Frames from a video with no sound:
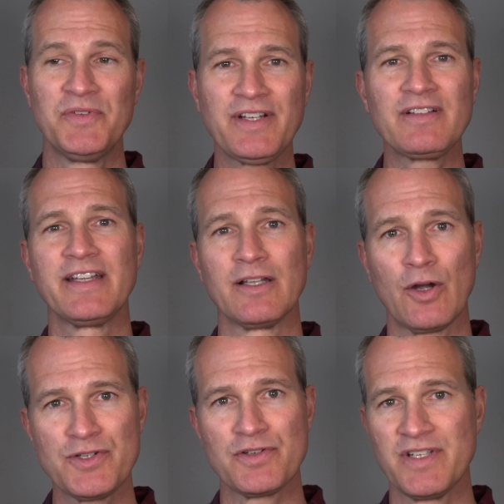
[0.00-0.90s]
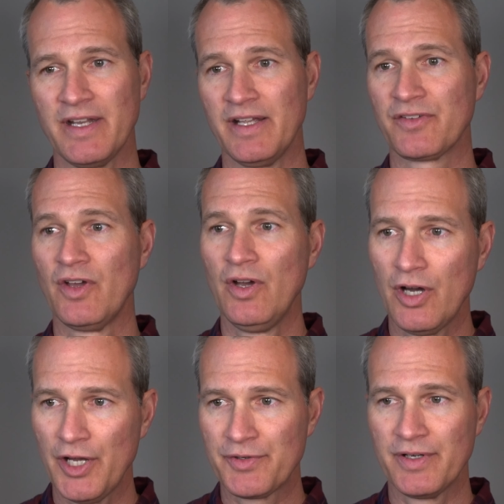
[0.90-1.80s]
particularly in larger tenants,
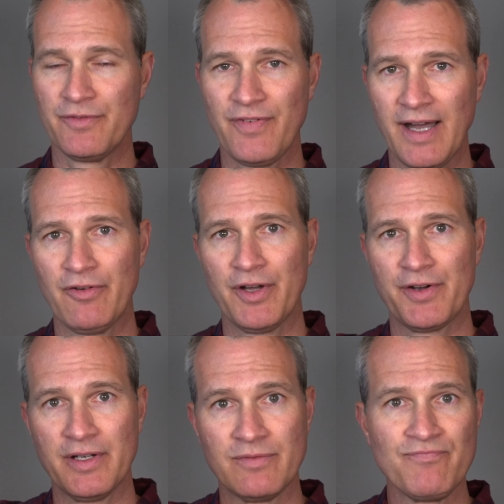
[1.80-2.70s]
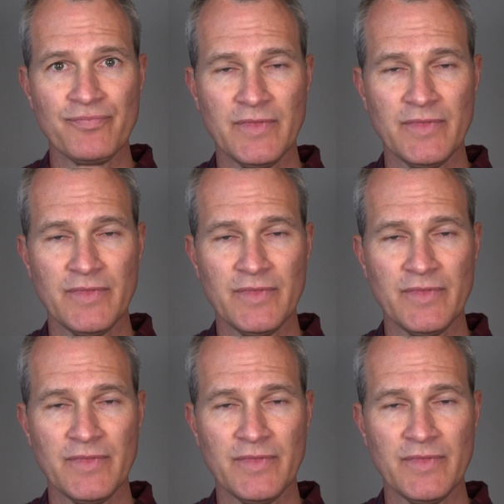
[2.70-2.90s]
100, 500,